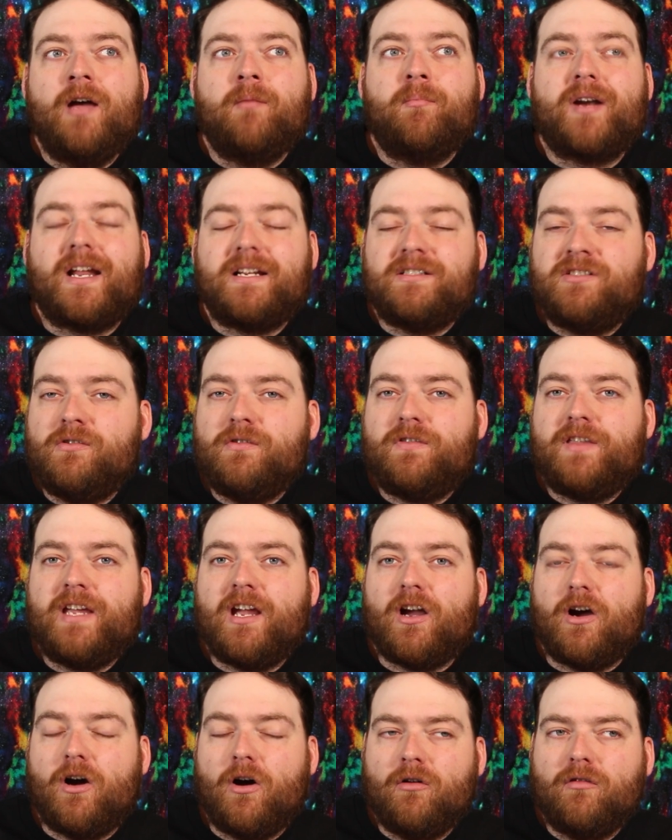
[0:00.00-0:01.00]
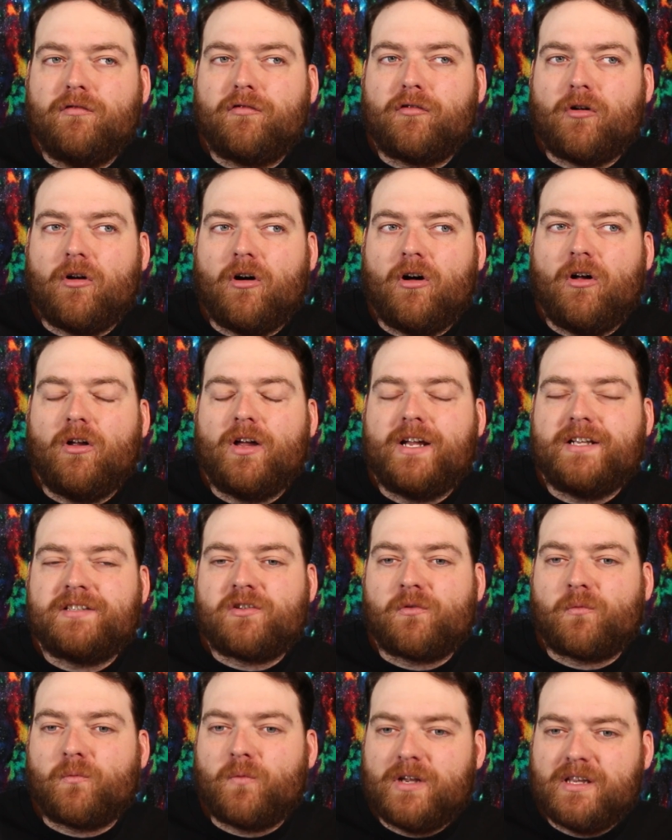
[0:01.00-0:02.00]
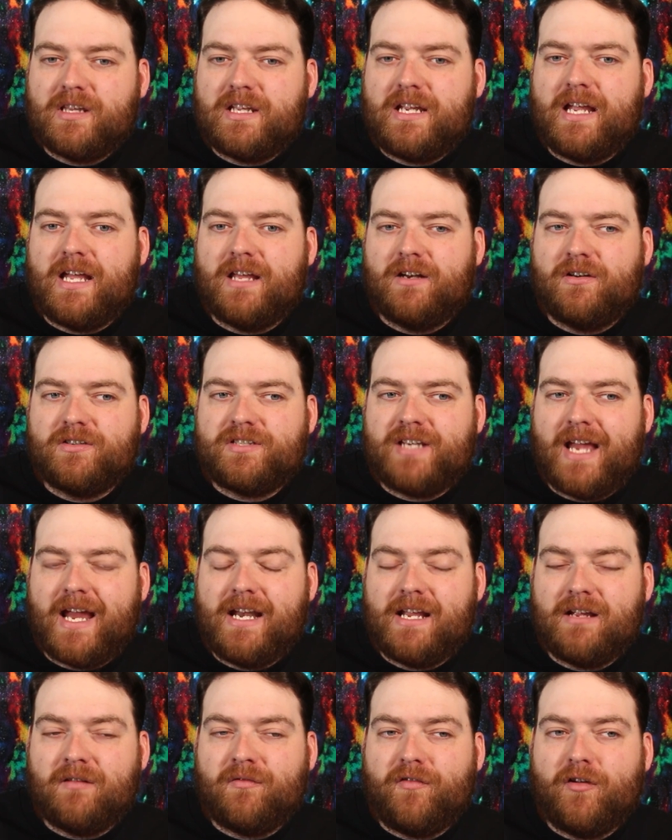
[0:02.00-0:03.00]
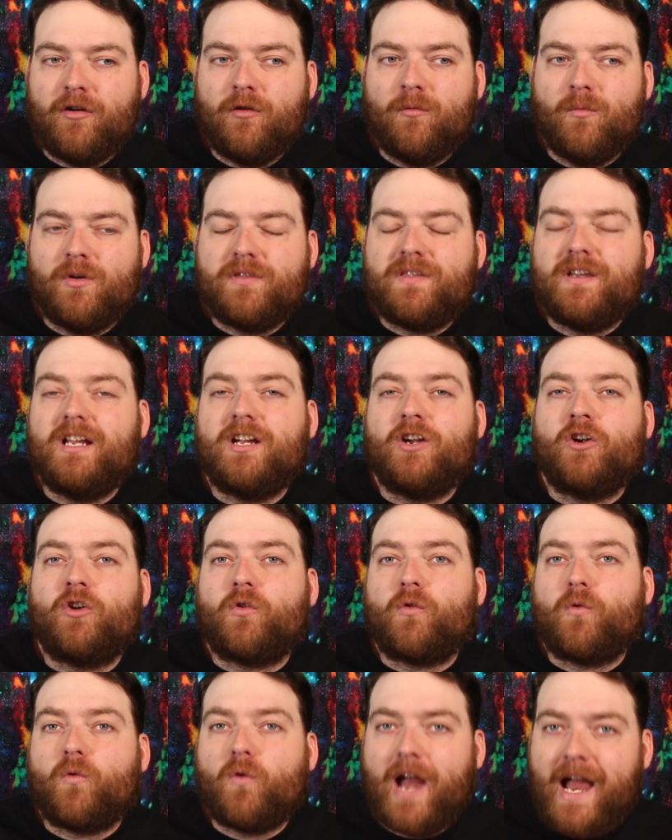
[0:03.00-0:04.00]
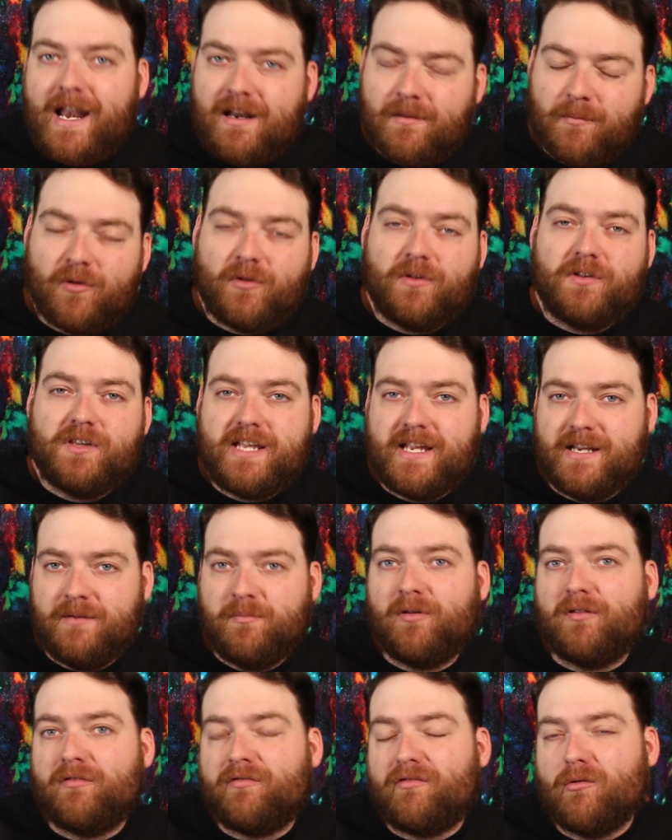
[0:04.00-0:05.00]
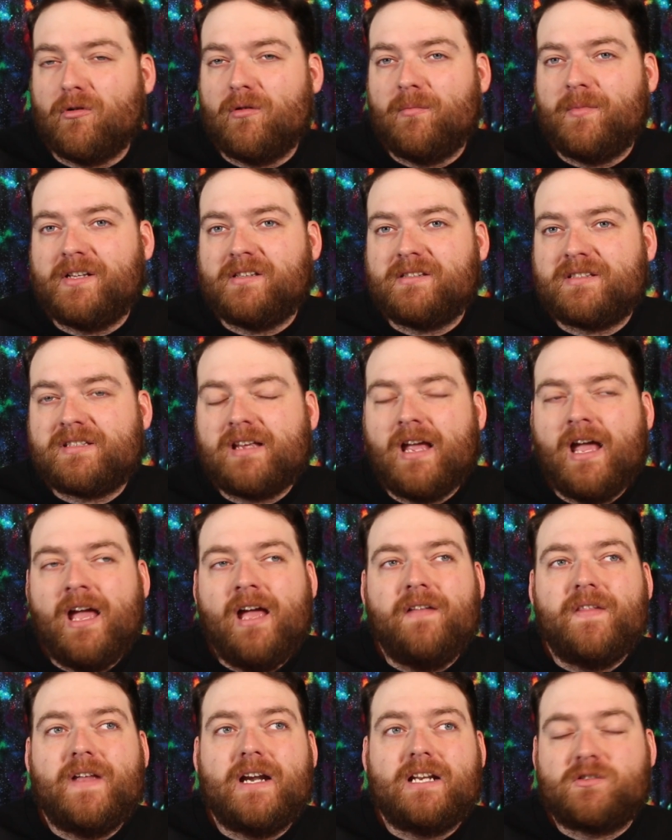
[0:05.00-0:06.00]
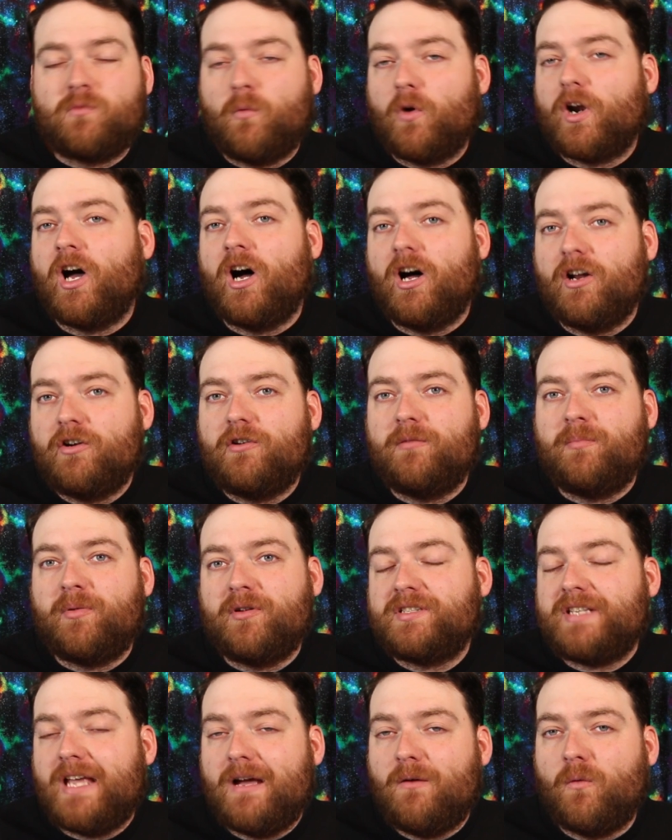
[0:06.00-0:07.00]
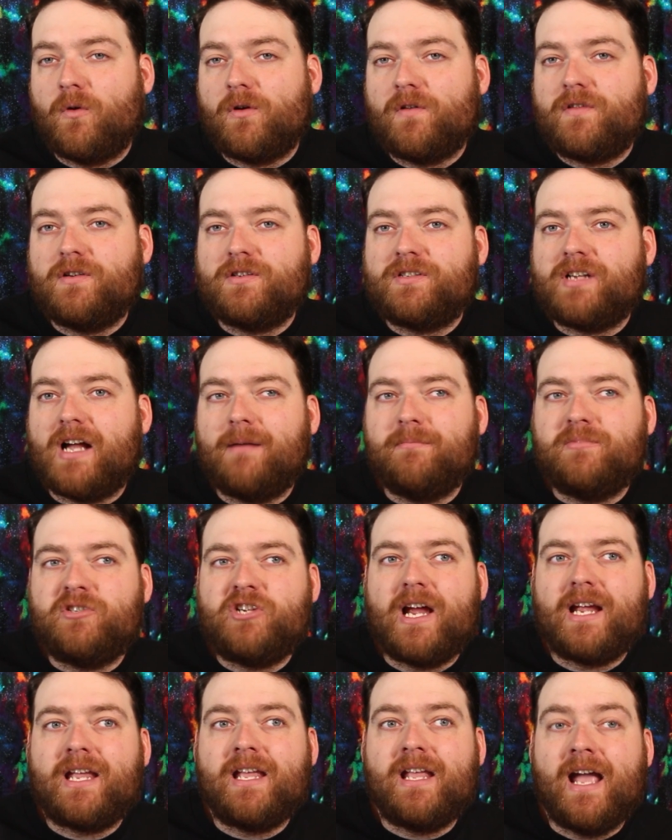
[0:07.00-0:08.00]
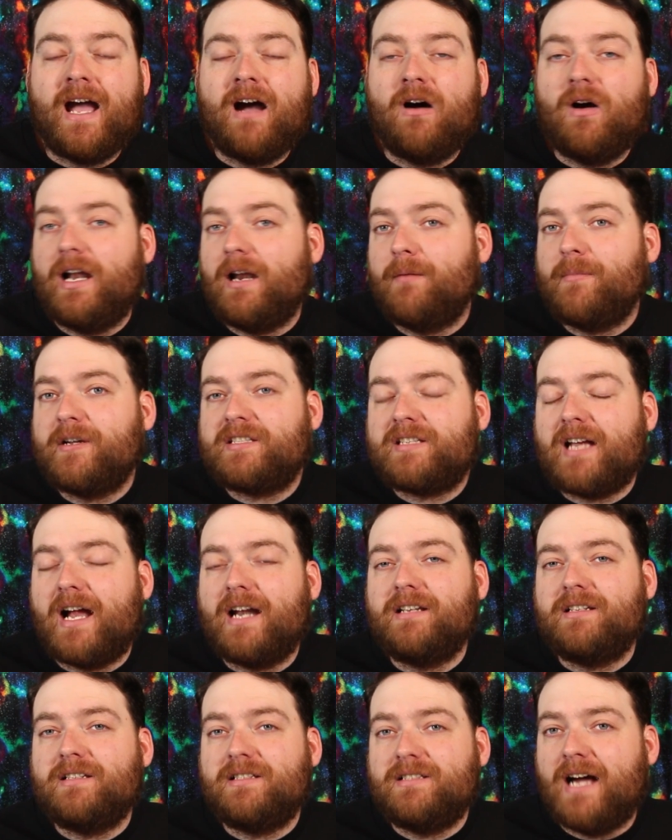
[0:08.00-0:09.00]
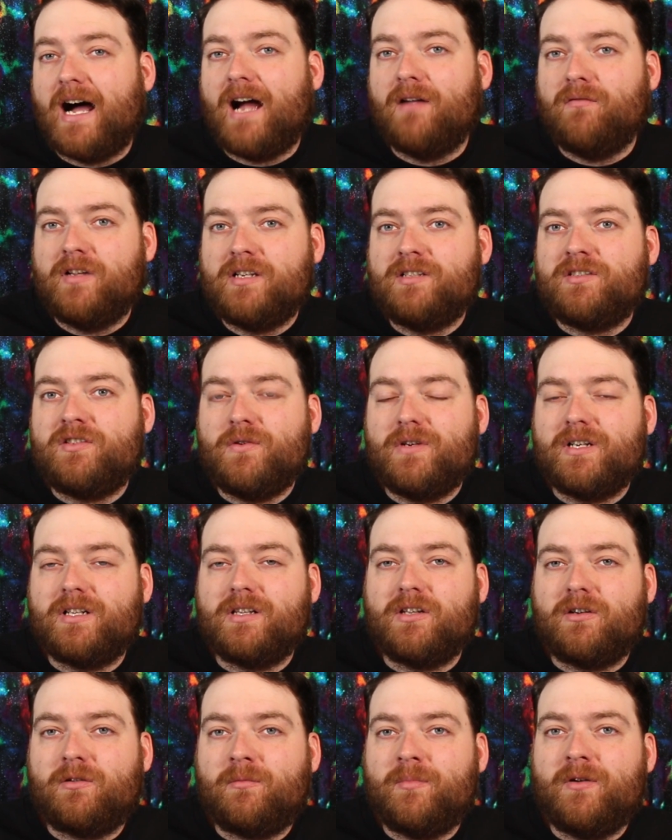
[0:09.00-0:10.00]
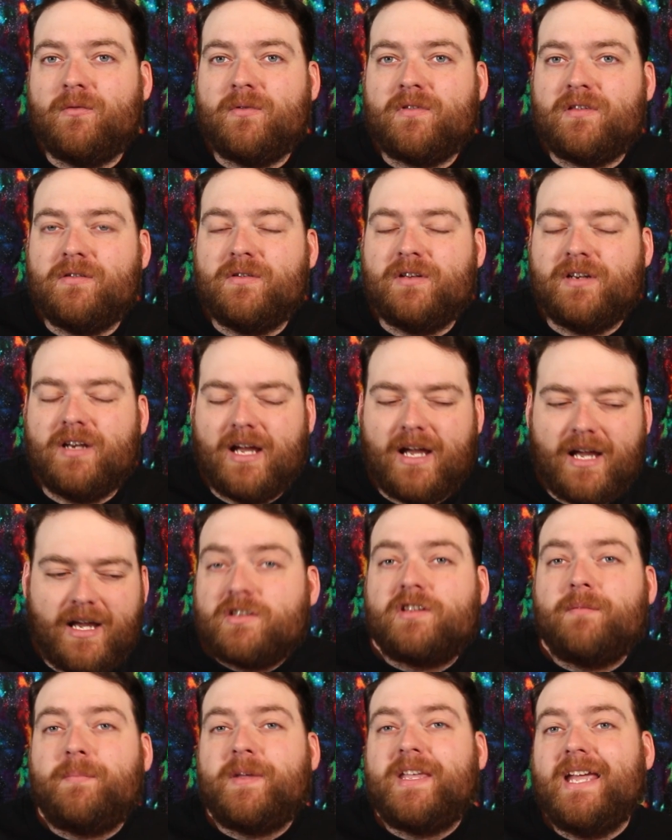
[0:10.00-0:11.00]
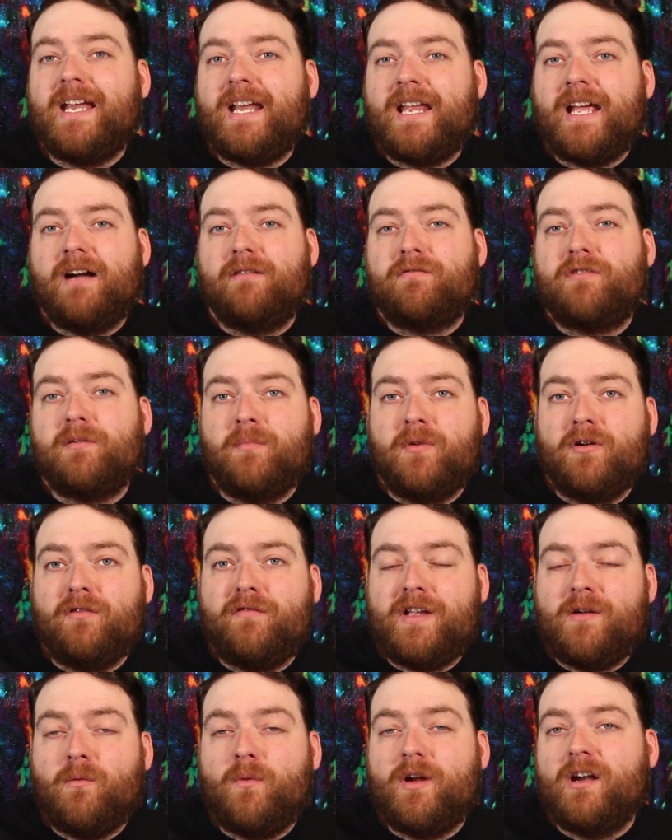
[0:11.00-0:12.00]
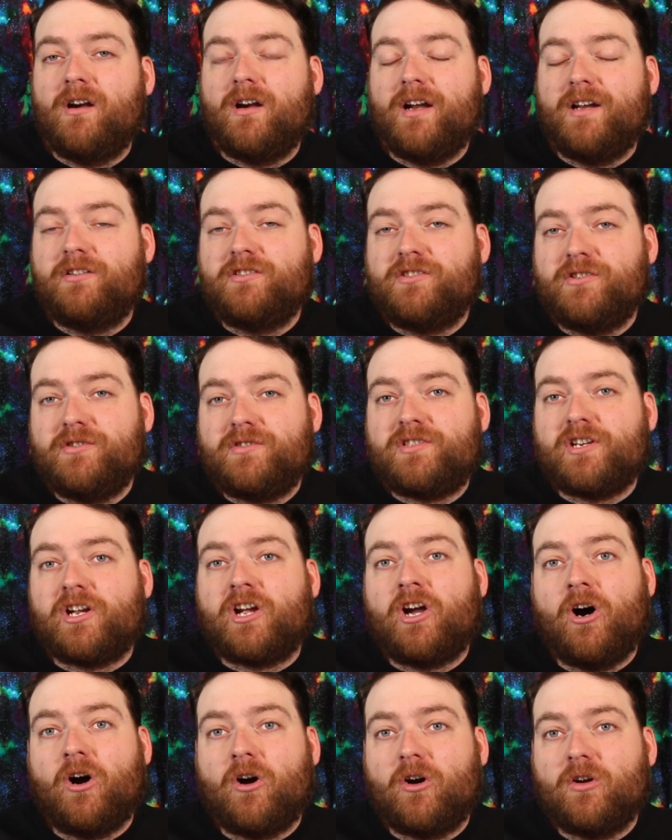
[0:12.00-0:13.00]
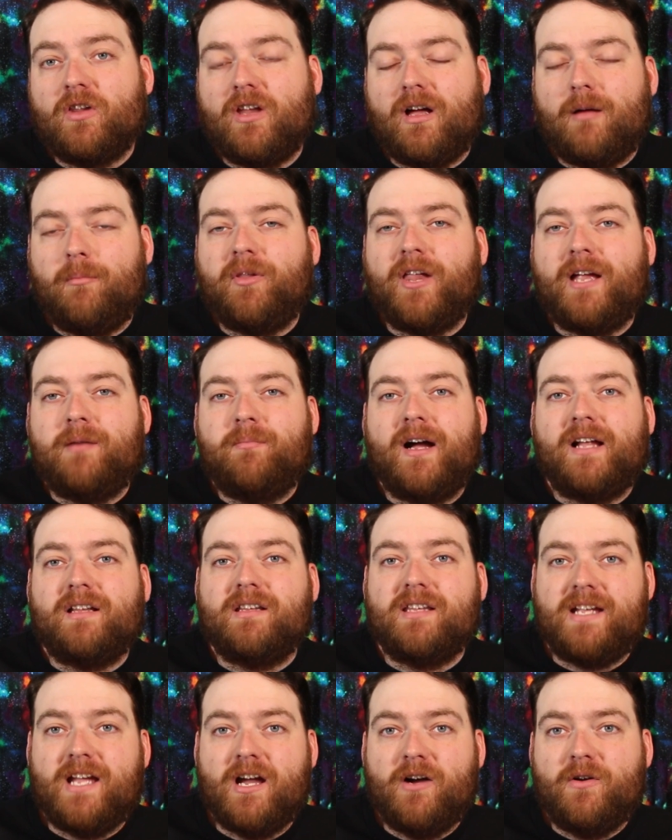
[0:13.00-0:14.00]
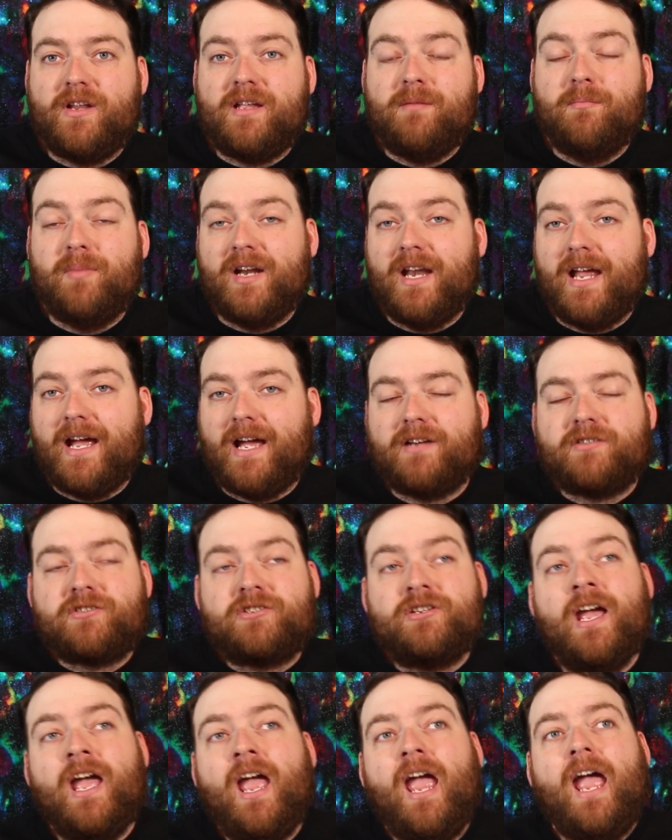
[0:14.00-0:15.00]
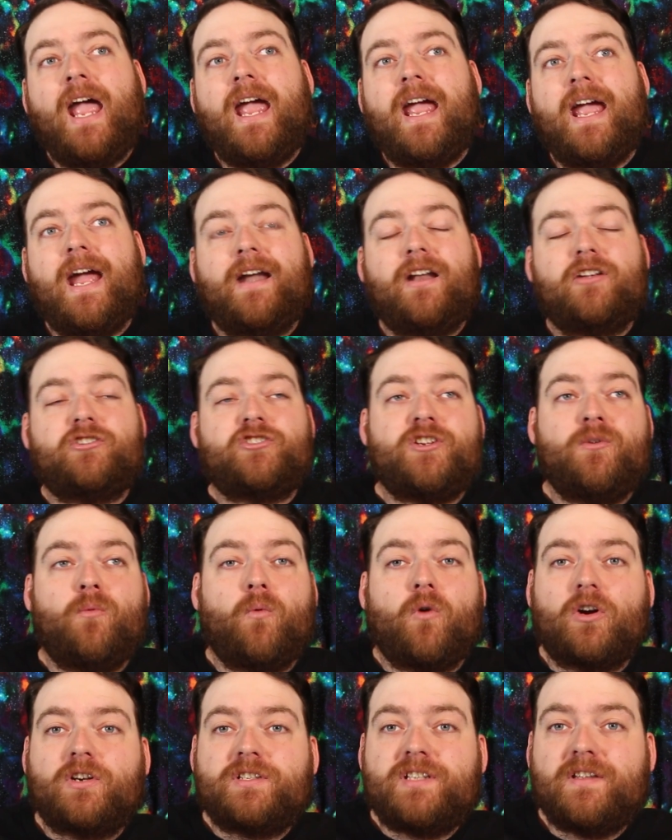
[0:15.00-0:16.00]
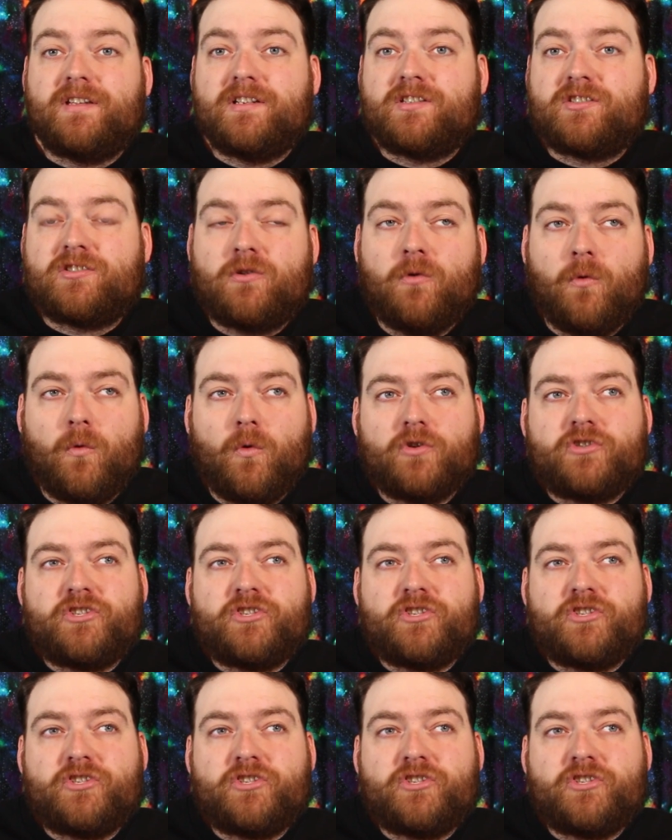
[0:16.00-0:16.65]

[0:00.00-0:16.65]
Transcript: But I do think overall, it's a really entertaining film with an incredible lead performance that is 100% worth your time checking out. And I'm excited to dive into it a little bit with you today. So at the beginning of the movie, we are introduced to Carla, played by Leonie Benesch. And she works at this school.